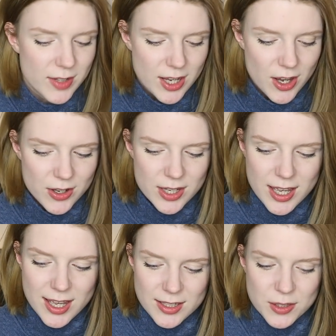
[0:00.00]
video,
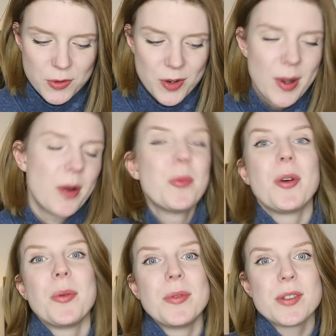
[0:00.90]
to talk about
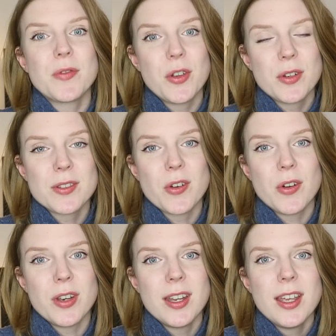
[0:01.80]
what I want to focus
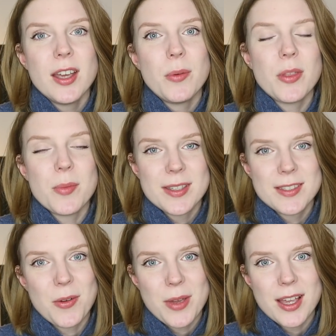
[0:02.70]
on with my
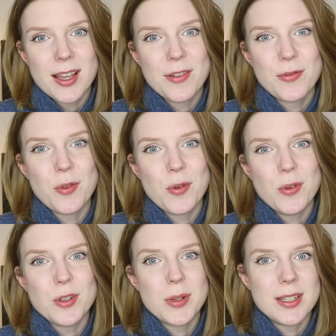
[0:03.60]
sewing
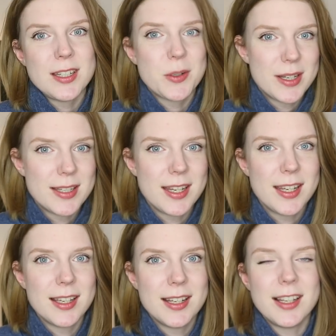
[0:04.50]
for
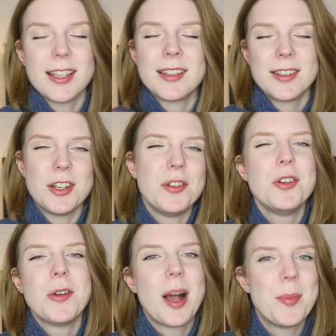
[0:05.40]
2020 and like, you know,
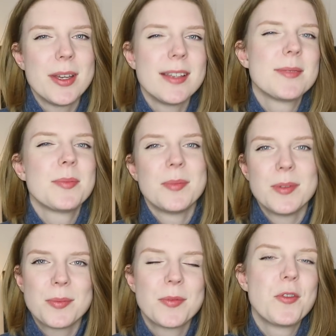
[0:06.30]
new habits,
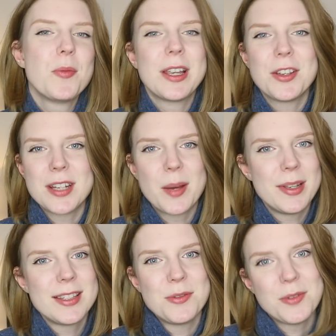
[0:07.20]
forming good
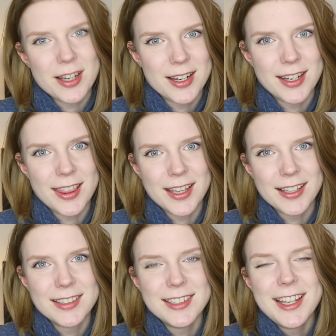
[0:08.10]
habits and all that kind of thing.
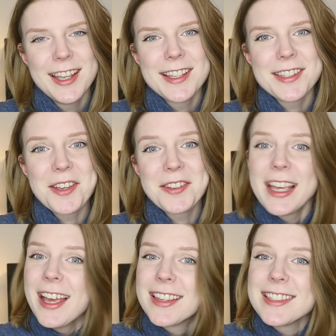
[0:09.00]
So
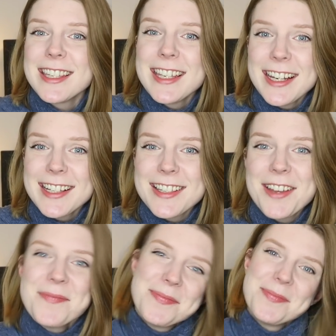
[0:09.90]
yeah, see you next
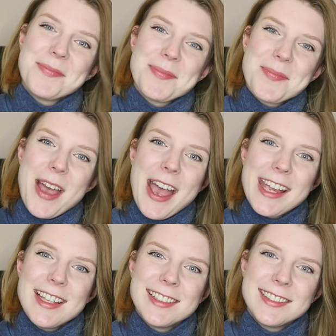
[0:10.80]
time.
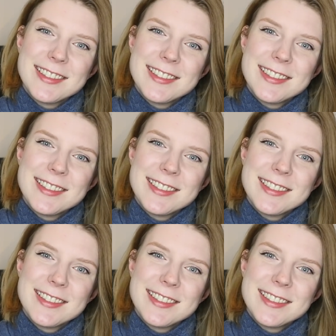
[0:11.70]
Bye.